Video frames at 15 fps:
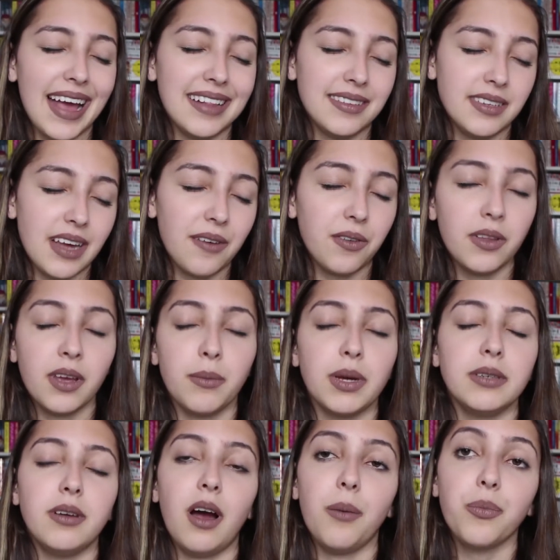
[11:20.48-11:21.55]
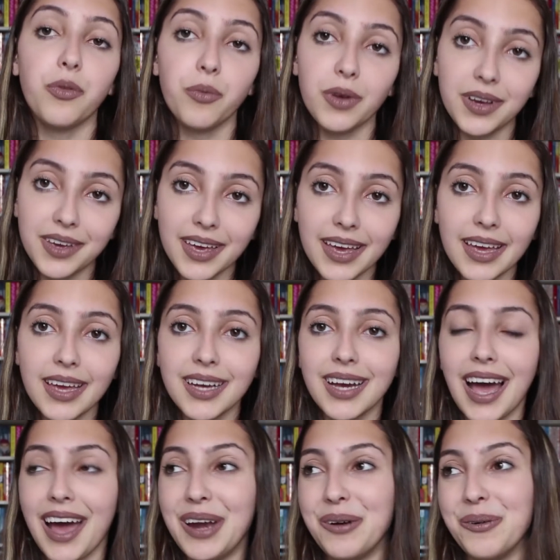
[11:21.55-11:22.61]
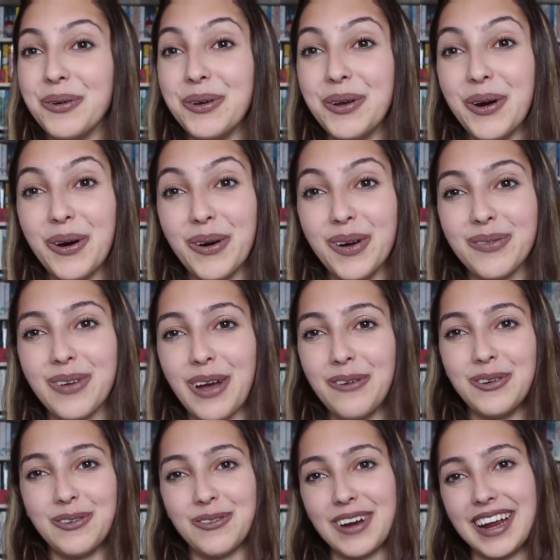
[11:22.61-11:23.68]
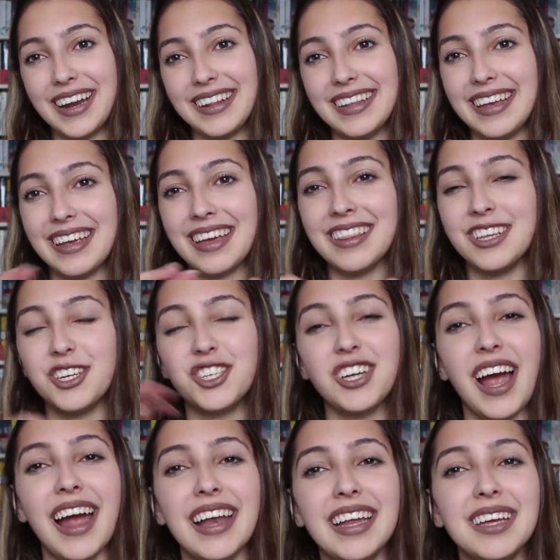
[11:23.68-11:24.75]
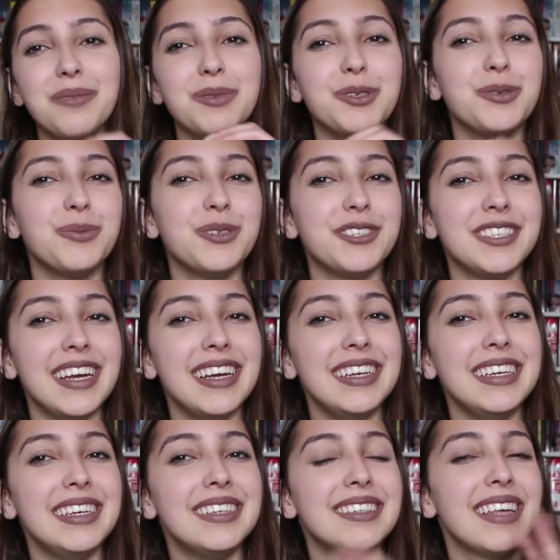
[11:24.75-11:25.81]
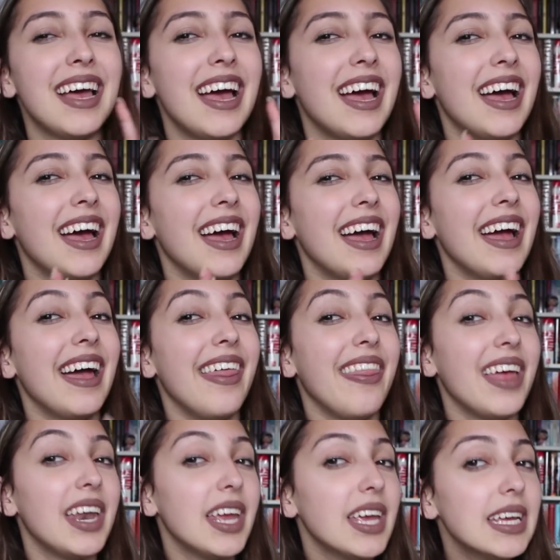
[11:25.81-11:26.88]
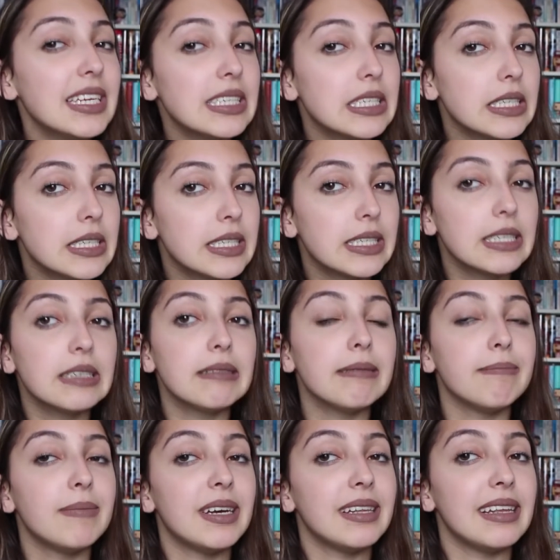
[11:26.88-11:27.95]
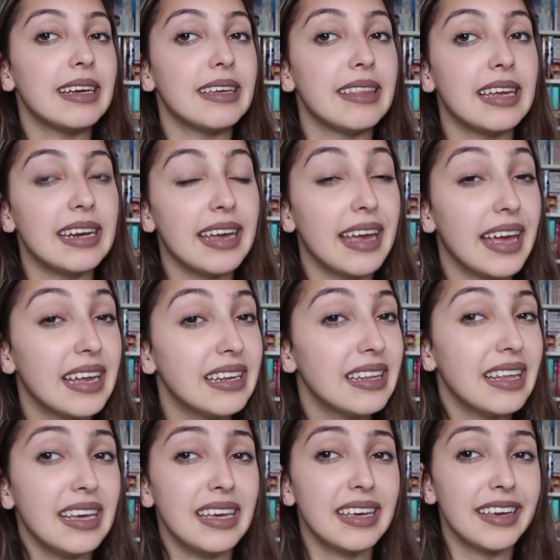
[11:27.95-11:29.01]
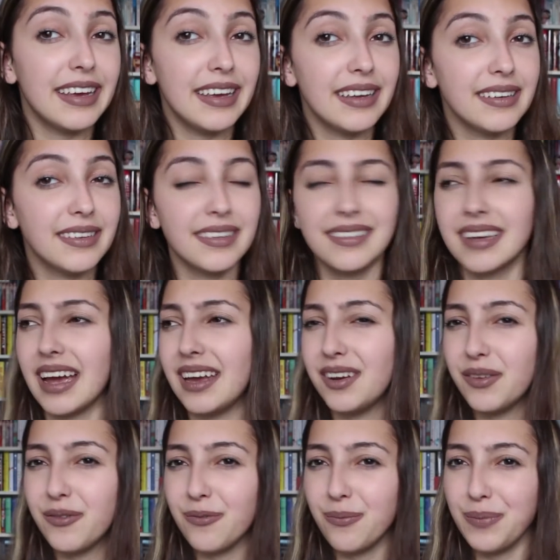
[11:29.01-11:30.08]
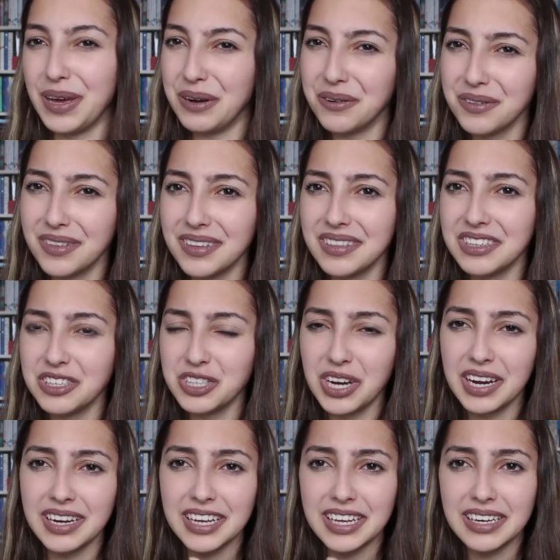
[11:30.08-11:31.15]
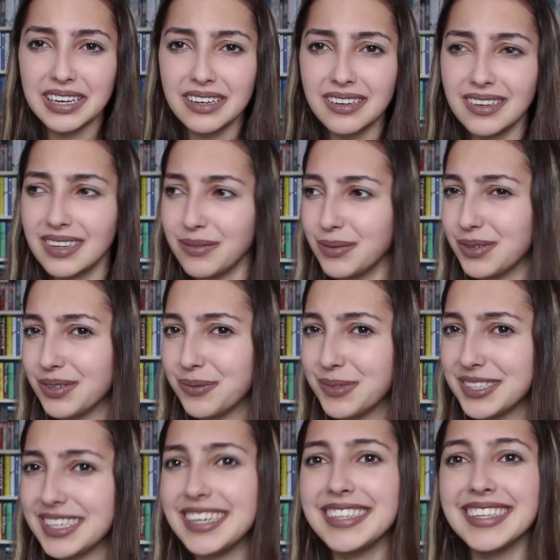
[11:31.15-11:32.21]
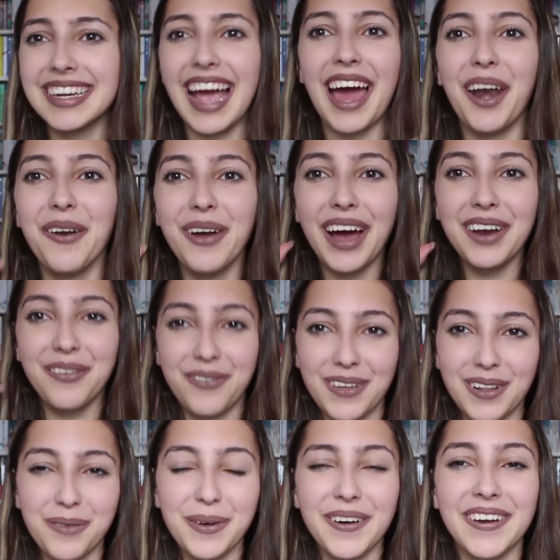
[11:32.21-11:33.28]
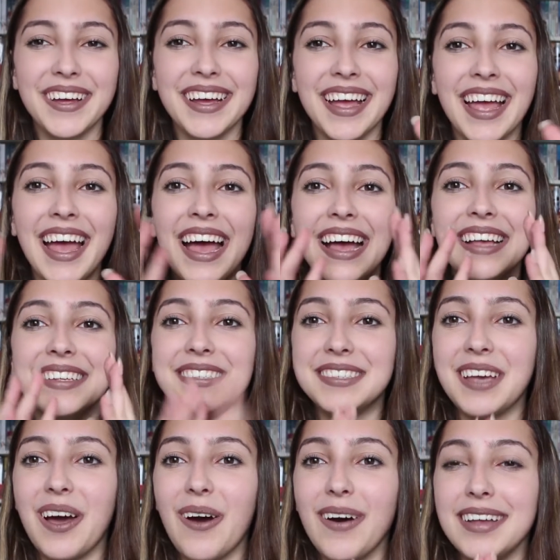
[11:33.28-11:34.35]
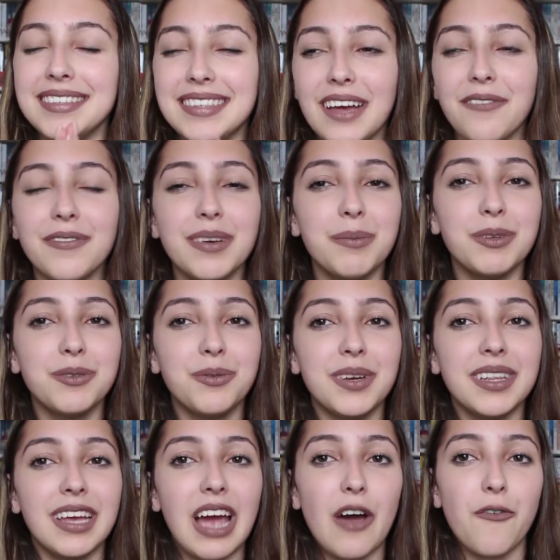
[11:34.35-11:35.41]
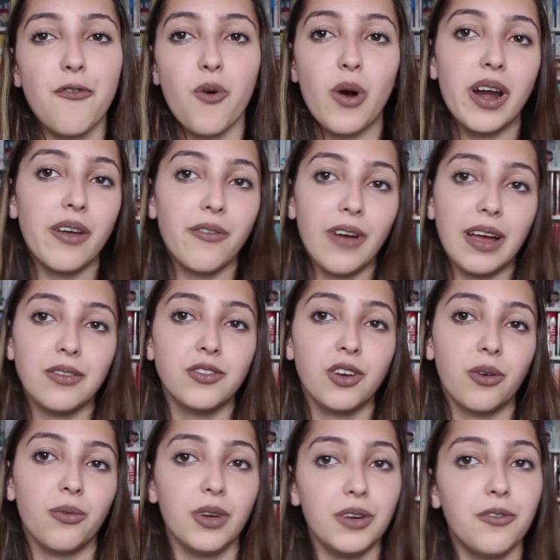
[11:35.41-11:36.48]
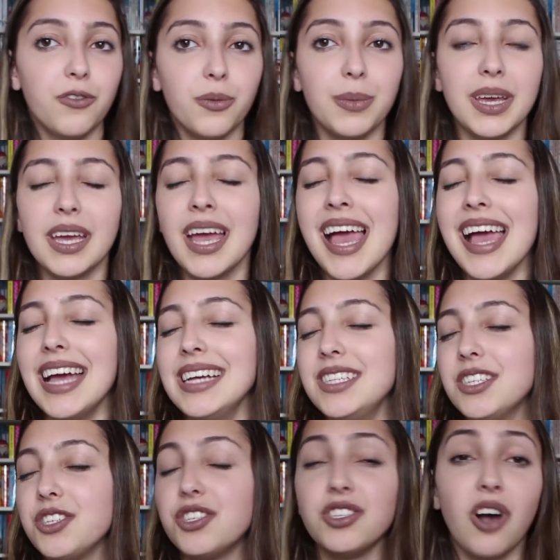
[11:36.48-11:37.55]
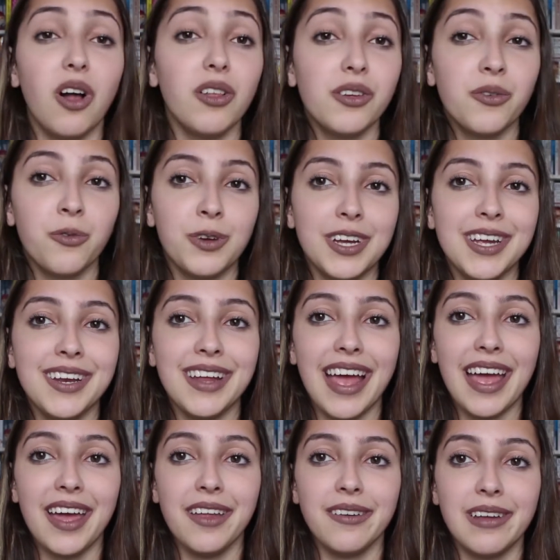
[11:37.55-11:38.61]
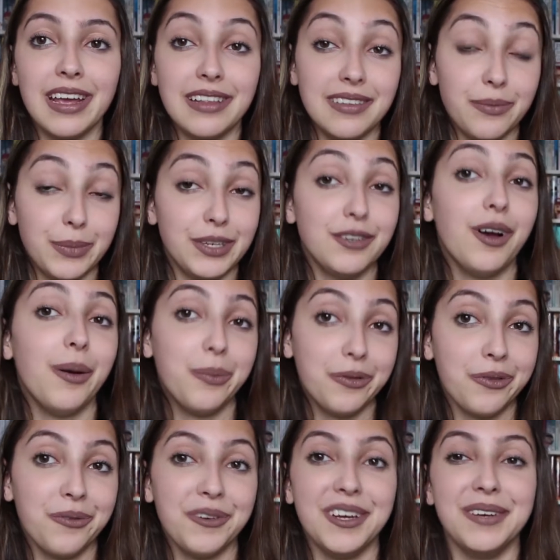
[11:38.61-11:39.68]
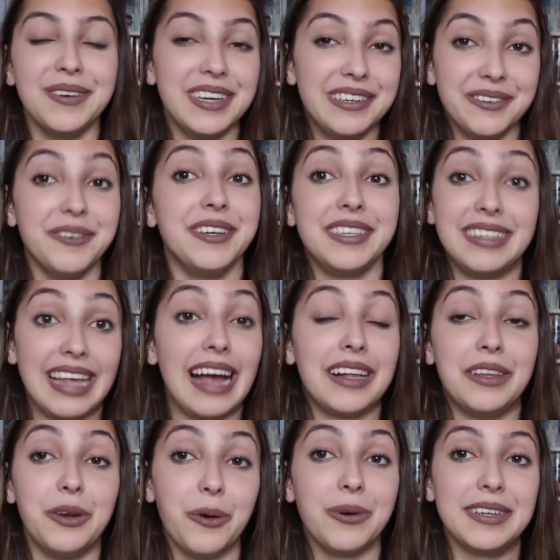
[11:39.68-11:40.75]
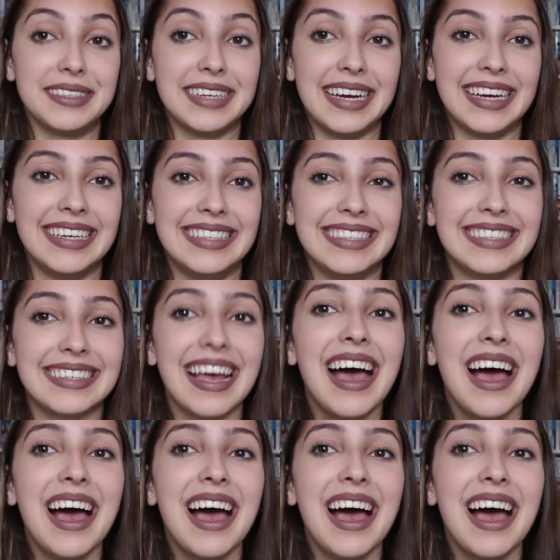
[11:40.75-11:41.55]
it's definitely my top 3 king I don't know if I would rate like The Shining Mr. Mercedes and then it but like then again like it is kind of better than The Shining and Mr. Mercedes, like, I don't know how to feel about it. So it's definitely between like a four and a five star read for me. It's a solid read and it's in my top three, but I don't exactly know where it stands